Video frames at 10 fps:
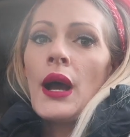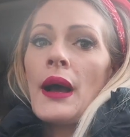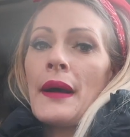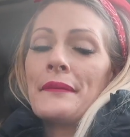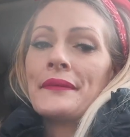
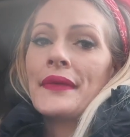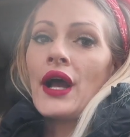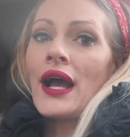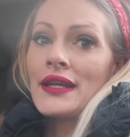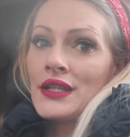Um,
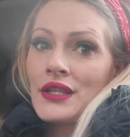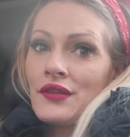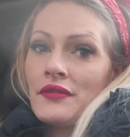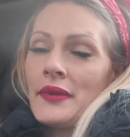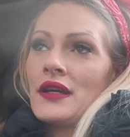I didn't
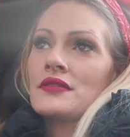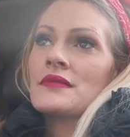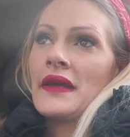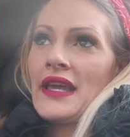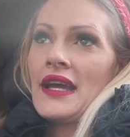kill the
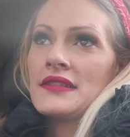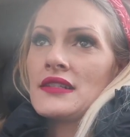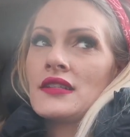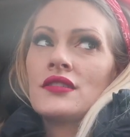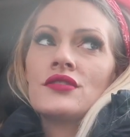mouse. My cat
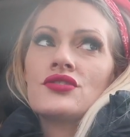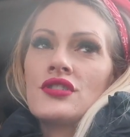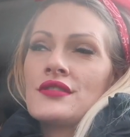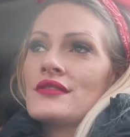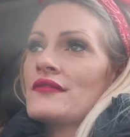did.
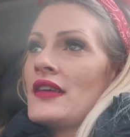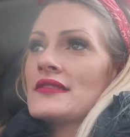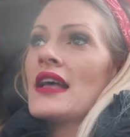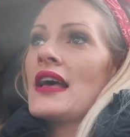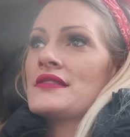Just
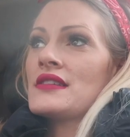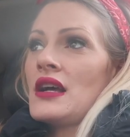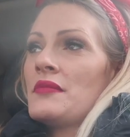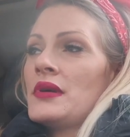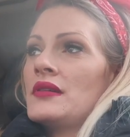as a heads
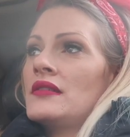up,